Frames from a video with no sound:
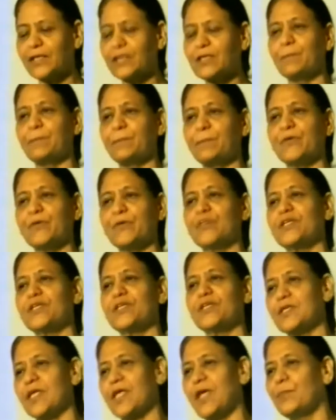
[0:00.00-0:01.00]
Then the
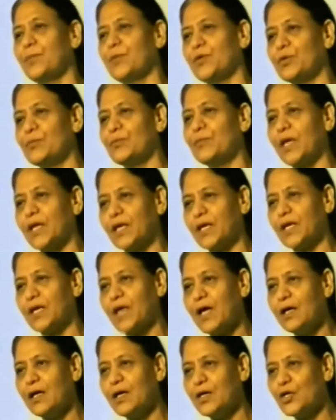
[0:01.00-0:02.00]
person is able to make a
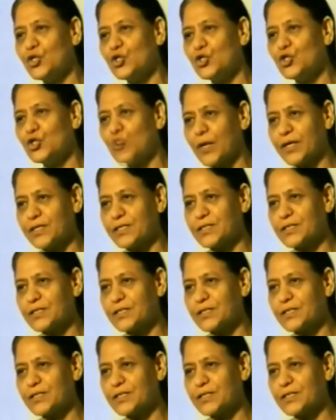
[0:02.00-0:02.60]
choice,